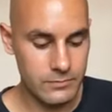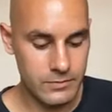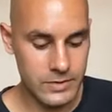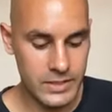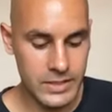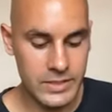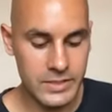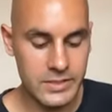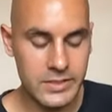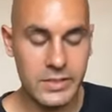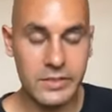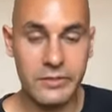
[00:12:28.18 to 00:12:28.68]

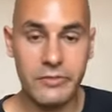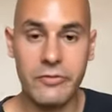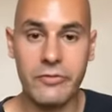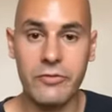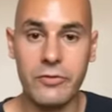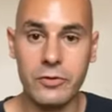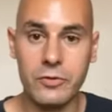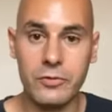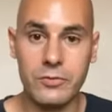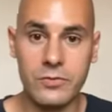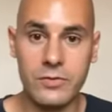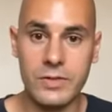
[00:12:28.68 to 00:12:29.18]
eating
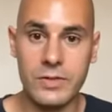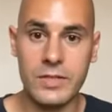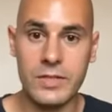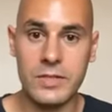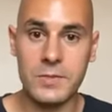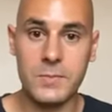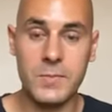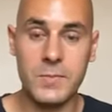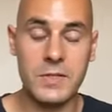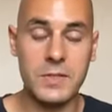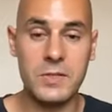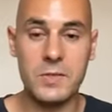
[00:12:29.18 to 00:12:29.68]
food that
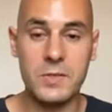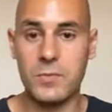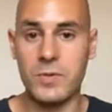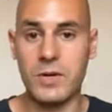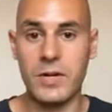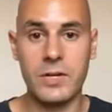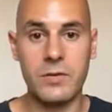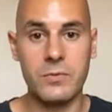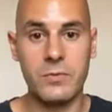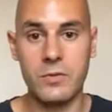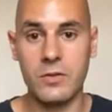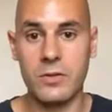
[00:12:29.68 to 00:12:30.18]
has been
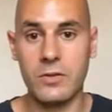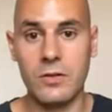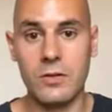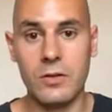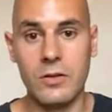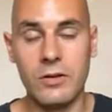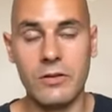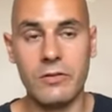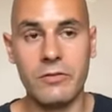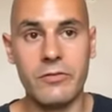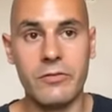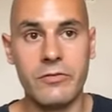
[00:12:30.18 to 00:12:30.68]
sprayed with a
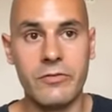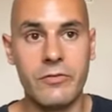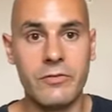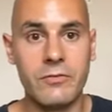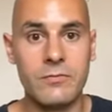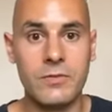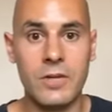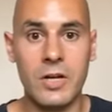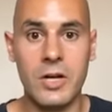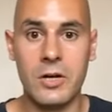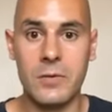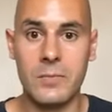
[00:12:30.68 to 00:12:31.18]
lot of
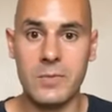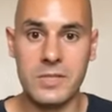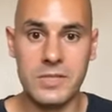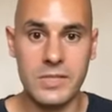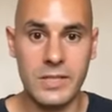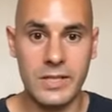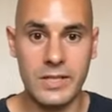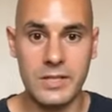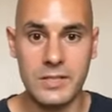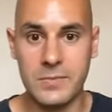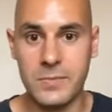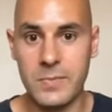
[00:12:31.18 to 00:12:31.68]

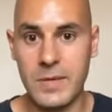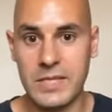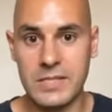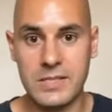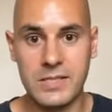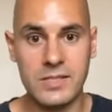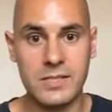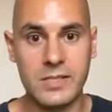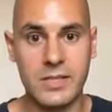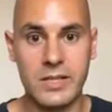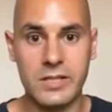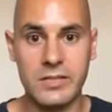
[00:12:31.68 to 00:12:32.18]
herbicides,
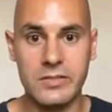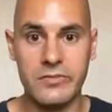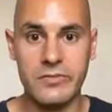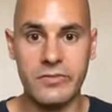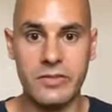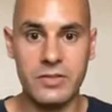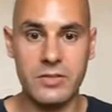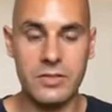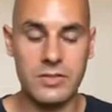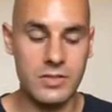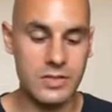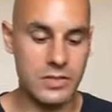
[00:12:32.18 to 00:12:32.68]
pesticides,
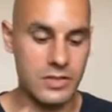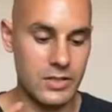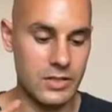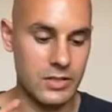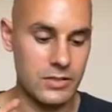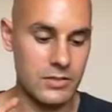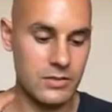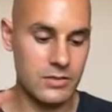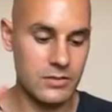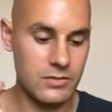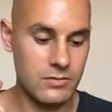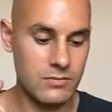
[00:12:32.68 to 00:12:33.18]

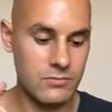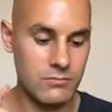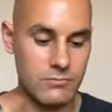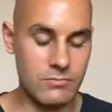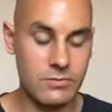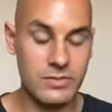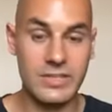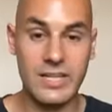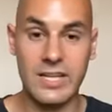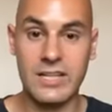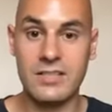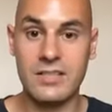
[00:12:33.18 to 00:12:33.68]
fungicides,
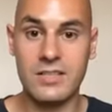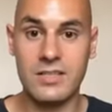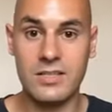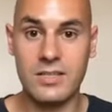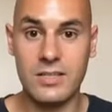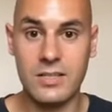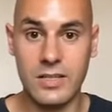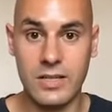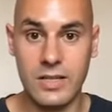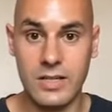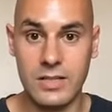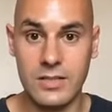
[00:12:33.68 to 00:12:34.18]

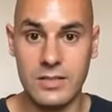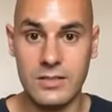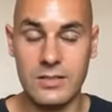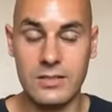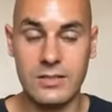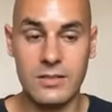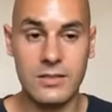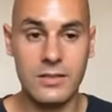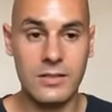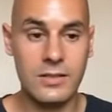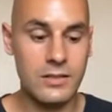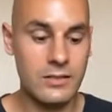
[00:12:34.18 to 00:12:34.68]

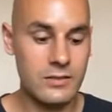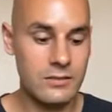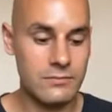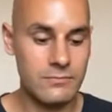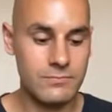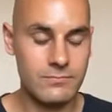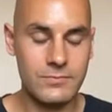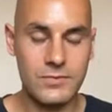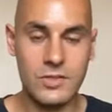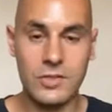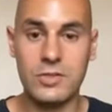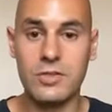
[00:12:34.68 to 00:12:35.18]
rodenticides,
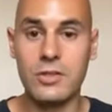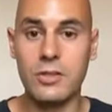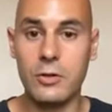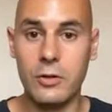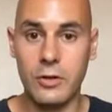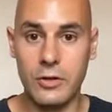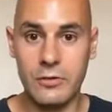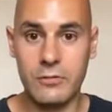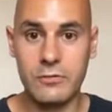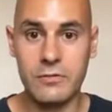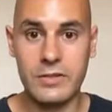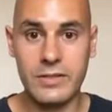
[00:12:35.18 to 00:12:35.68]
just a
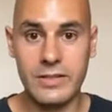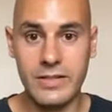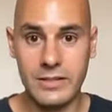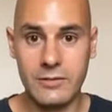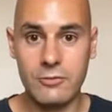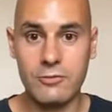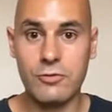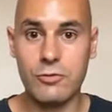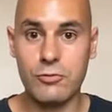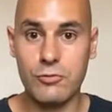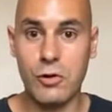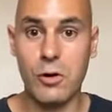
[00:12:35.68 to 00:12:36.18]
lot of
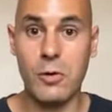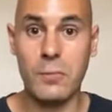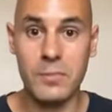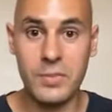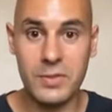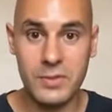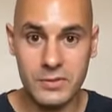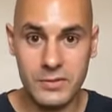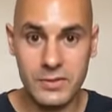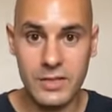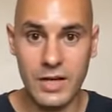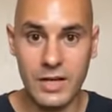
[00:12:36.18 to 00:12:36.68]
crop
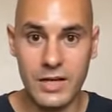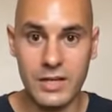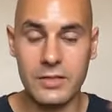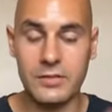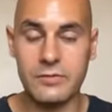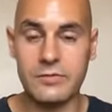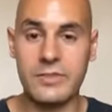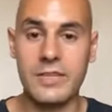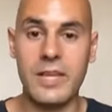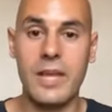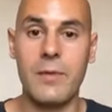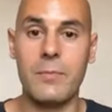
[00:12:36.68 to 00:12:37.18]
kind
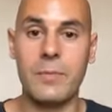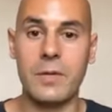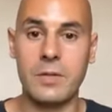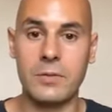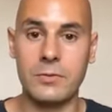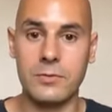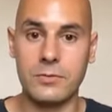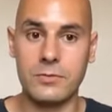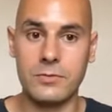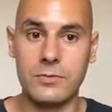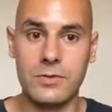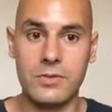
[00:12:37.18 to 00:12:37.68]
of
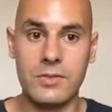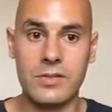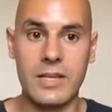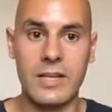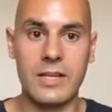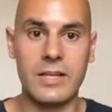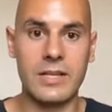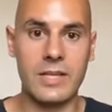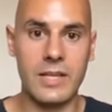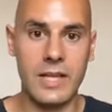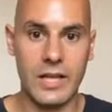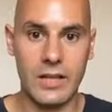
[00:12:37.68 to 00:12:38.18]
chemicals.
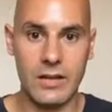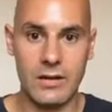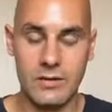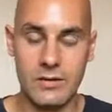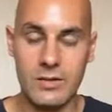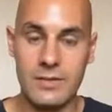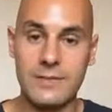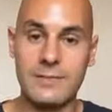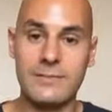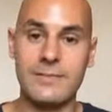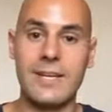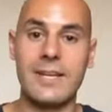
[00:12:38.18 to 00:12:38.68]
And again,
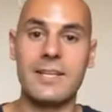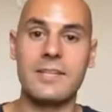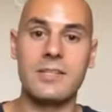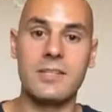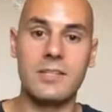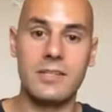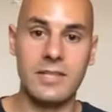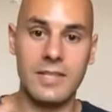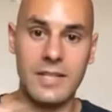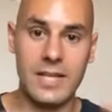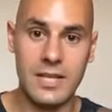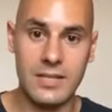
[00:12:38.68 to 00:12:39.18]
that's
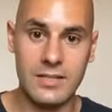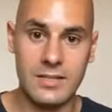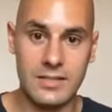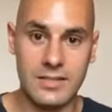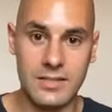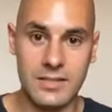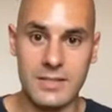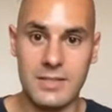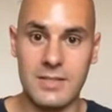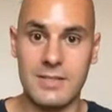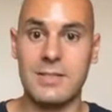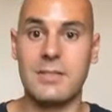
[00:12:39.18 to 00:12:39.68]
going to get into
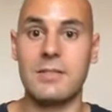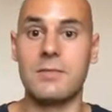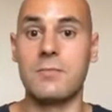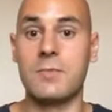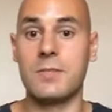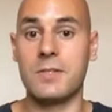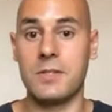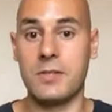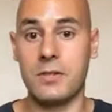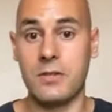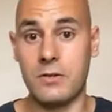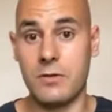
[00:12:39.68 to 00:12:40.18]
the system.
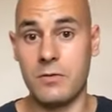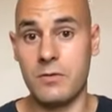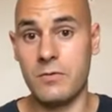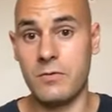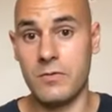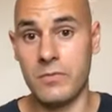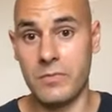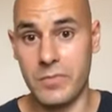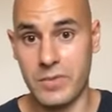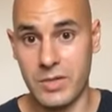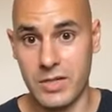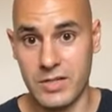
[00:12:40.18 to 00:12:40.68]
It's going to
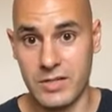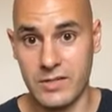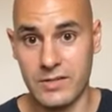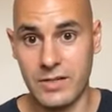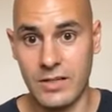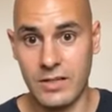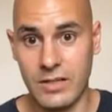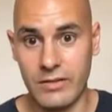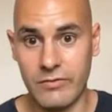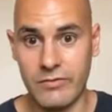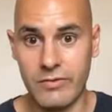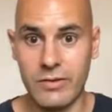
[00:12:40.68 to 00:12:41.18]
overburden the
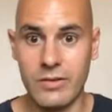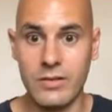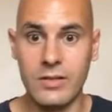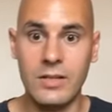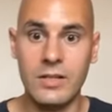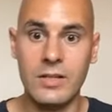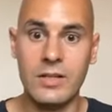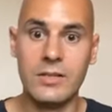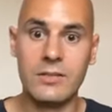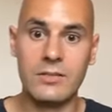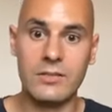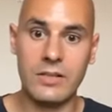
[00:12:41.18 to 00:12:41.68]
liver.
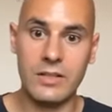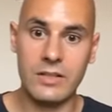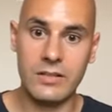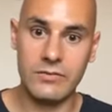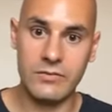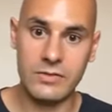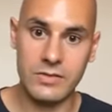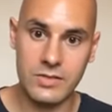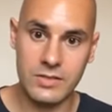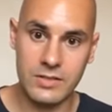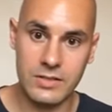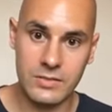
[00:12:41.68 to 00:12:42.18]
The
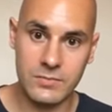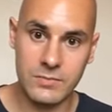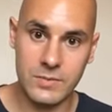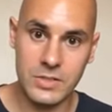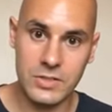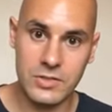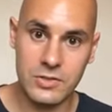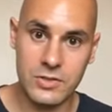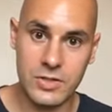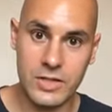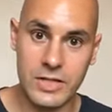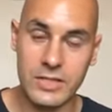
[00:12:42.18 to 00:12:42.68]
liver's going to be
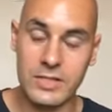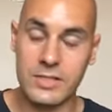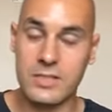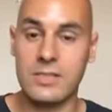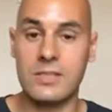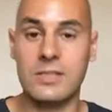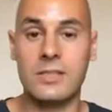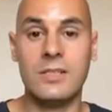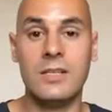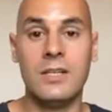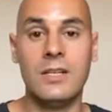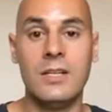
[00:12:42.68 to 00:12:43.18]

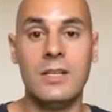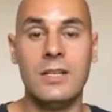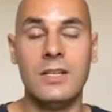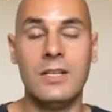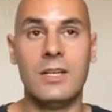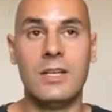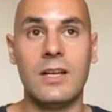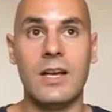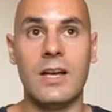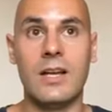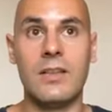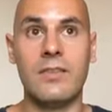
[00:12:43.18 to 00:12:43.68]
stressed,
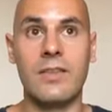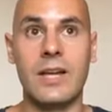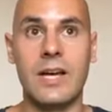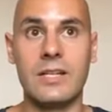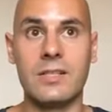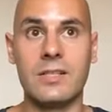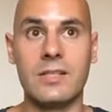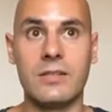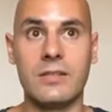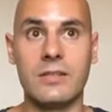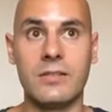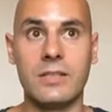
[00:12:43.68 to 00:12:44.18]
and
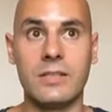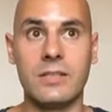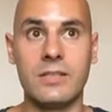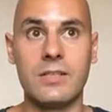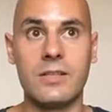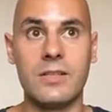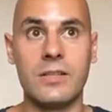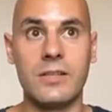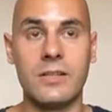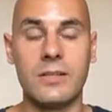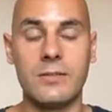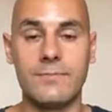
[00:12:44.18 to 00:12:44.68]
that's going
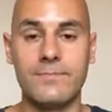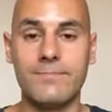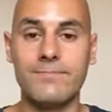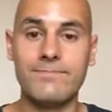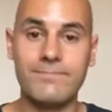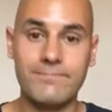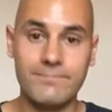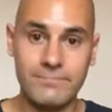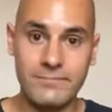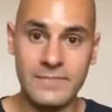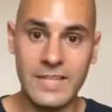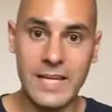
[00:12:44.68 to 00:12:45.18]
to
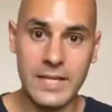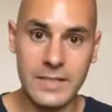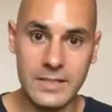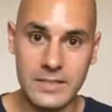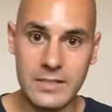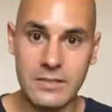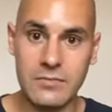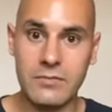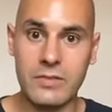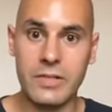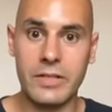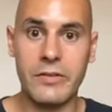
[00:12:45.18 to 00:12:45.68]

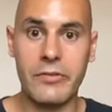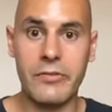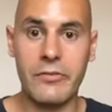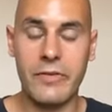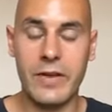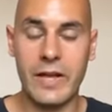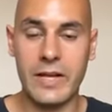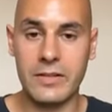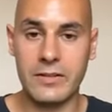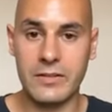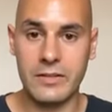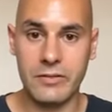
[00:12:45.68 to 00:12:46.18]
negatively
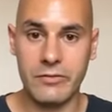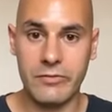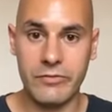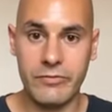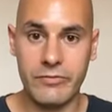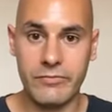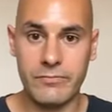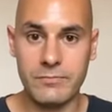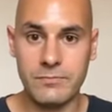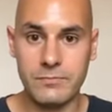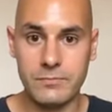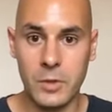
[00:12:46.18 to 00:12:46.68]
affect the
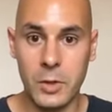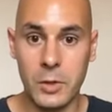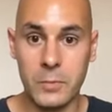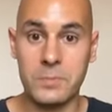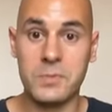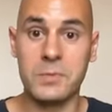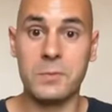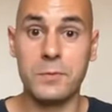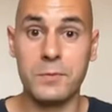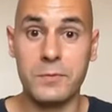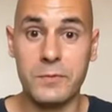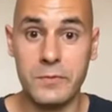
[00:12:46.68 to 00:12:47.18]

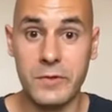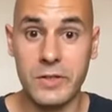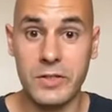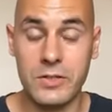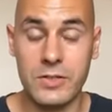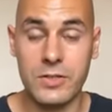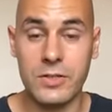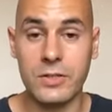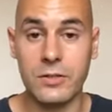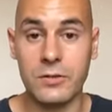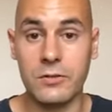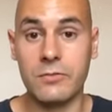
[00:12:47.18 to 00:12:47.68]
optimal
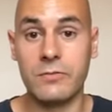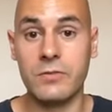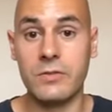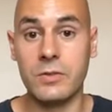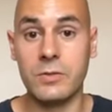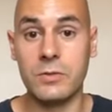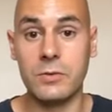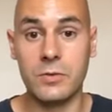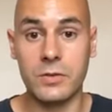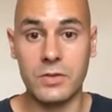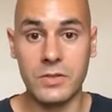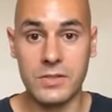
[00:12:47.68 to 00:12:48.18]
functioning of the
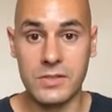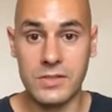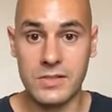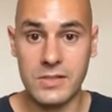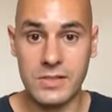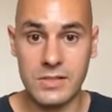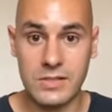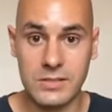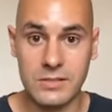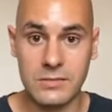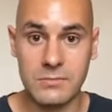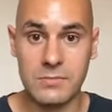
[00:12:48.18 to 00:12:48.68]
organ
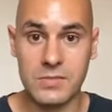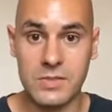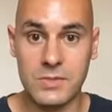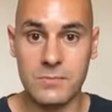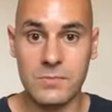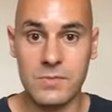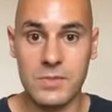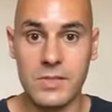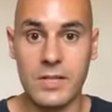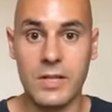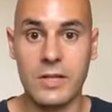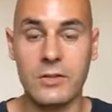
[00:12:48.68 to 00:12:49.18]
systems
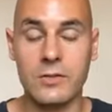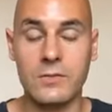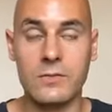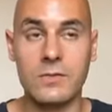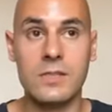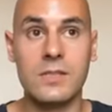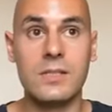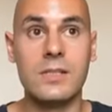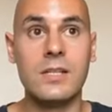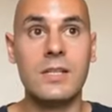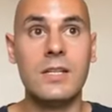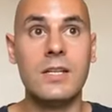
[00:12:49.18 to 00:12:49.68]

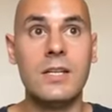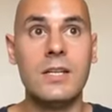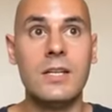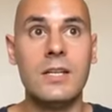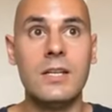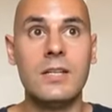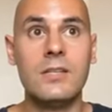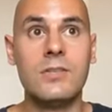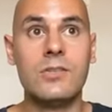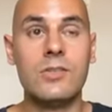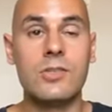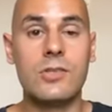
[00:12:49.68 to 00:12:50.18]
themselves.
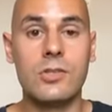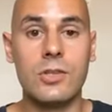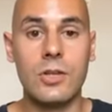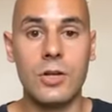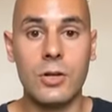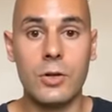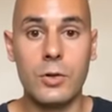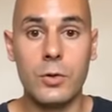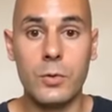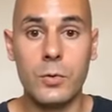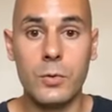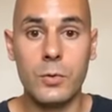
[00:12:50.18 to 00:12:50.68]

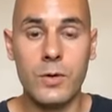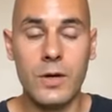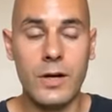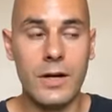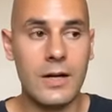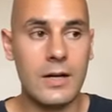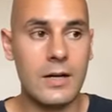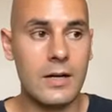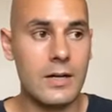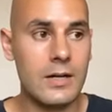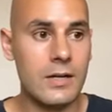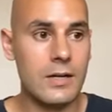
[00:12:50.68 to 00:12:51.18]
So
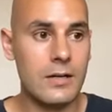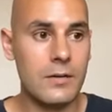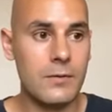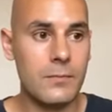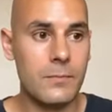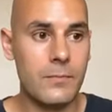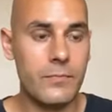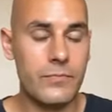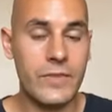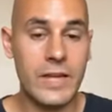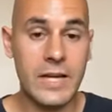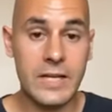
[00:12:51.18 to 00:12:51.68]

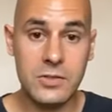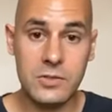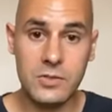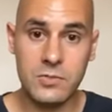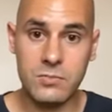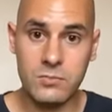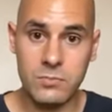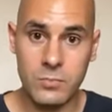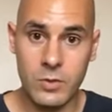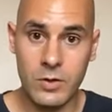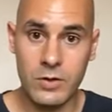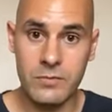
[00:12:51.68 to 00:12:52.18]

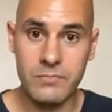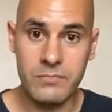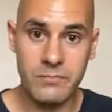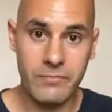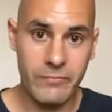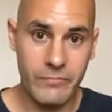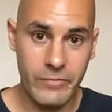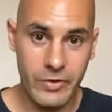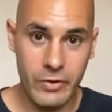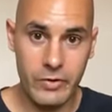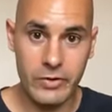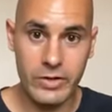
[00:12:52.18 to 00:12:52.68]
that's
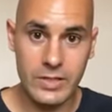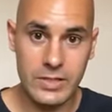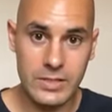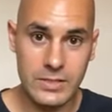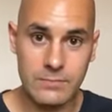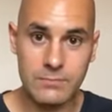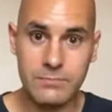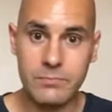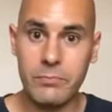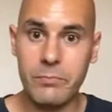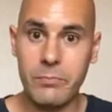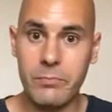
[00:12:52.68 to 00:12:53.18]
one
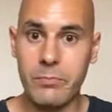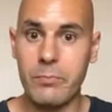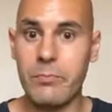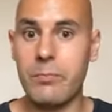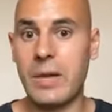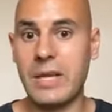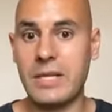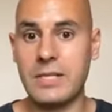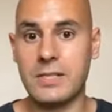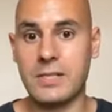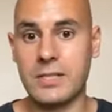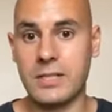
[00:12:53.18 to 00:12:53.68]
very
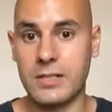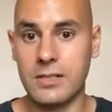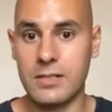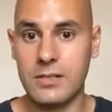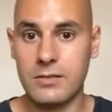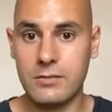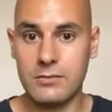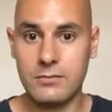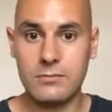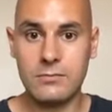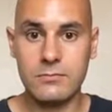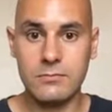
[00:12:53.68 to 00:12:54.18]

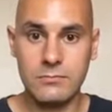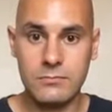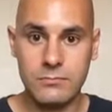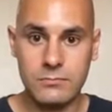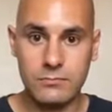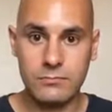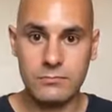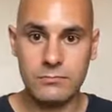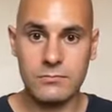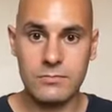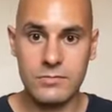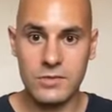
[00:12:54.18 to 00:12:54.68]
basic
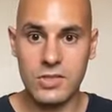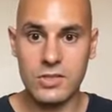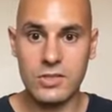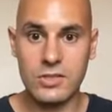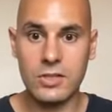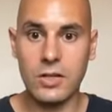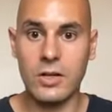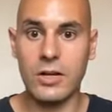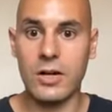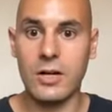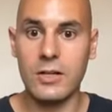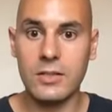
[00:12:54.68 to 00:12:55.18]

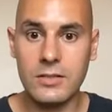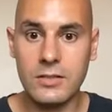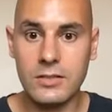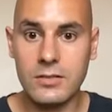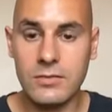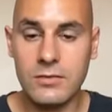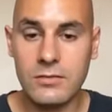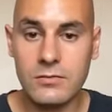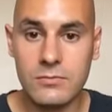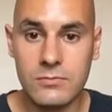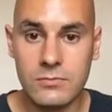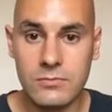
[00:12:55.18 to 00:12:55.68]

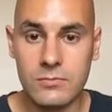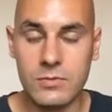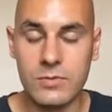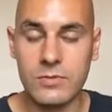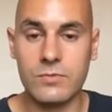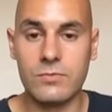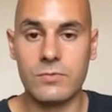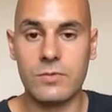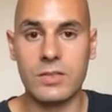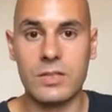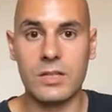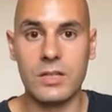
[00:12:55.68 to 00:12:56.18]
start
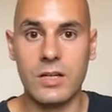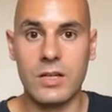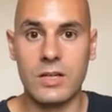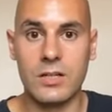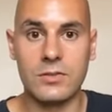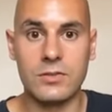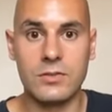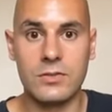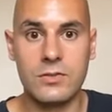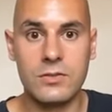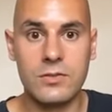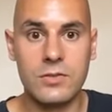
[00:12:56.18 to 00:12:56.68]
with
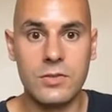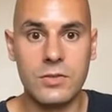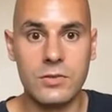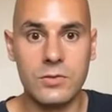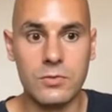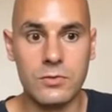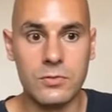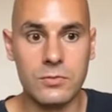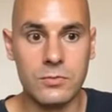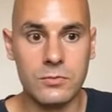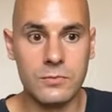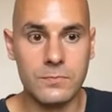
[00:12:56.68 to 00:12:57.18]
regard
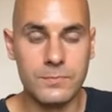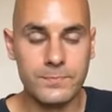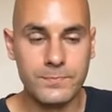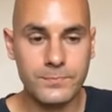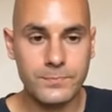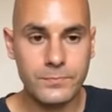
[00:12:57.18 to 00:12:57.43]
to